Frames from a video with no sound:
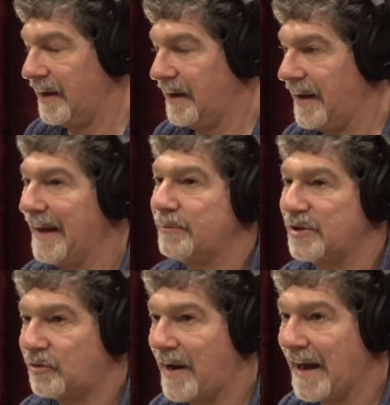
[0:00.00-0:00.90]

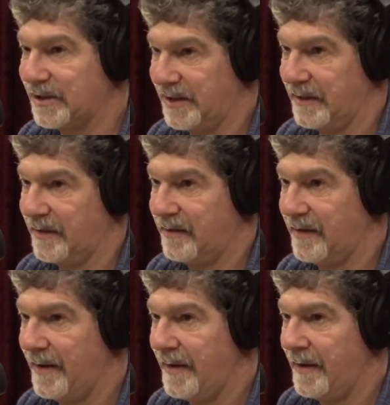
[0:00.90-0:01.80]
abstractions.
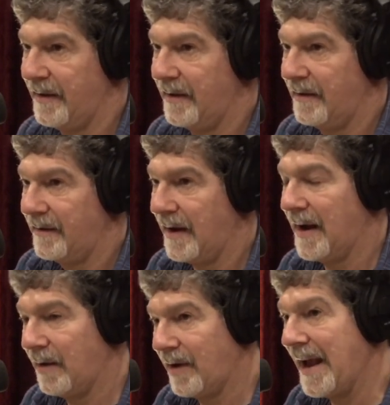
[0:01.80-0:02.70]
Now,
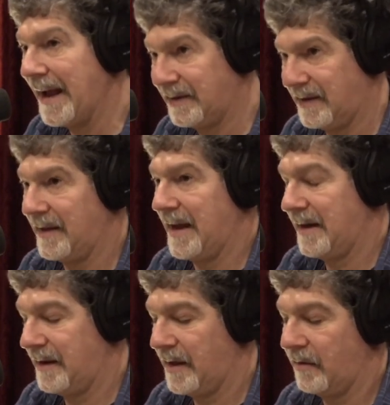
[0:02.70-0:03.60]
I would add to that,
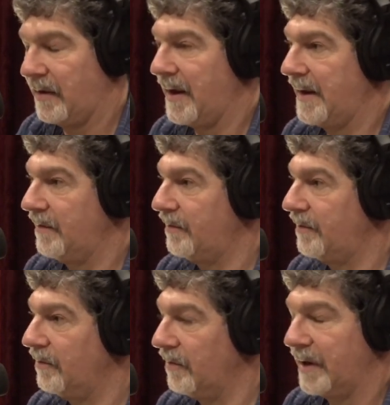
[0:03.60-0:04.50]
and Heather and I
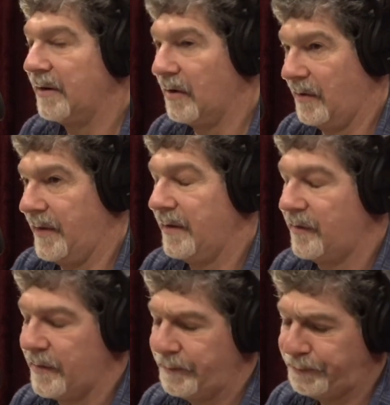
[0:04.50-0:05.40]
have written on
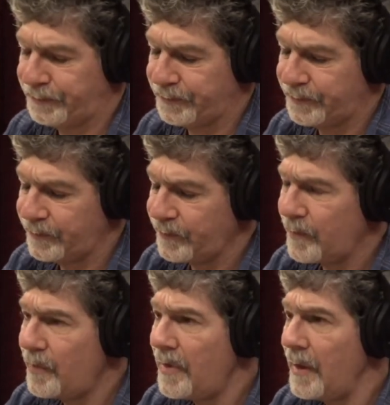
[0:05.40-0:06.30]
this,
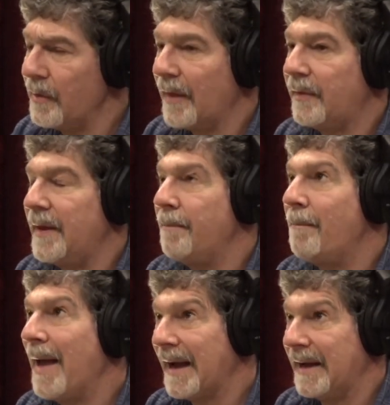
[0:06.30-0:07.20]
that the
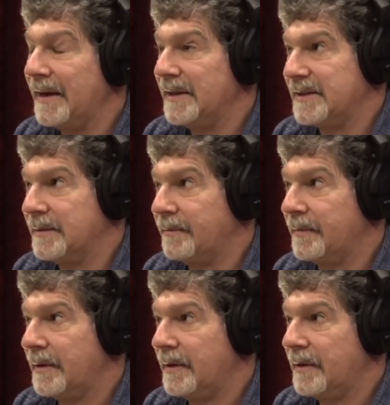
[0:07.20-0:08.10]
mechanism,
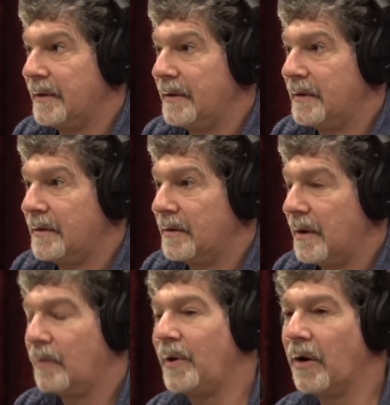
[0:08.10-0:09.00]

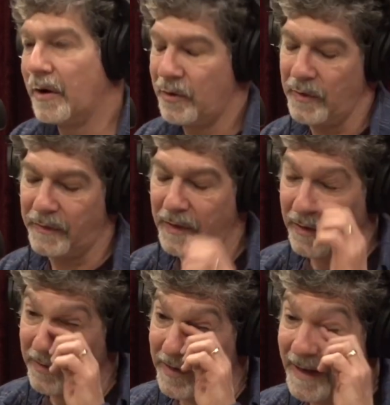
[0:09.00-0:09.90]
we argue that there
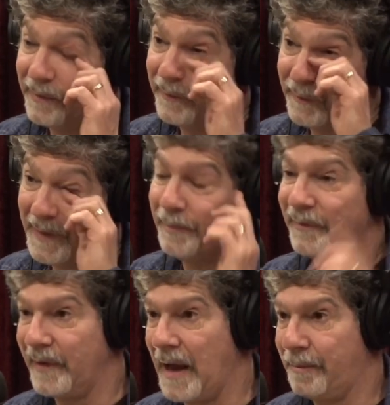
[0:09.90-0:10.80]
is a
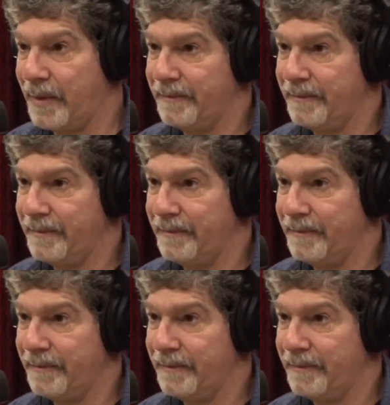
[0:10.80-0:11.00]
flip-flop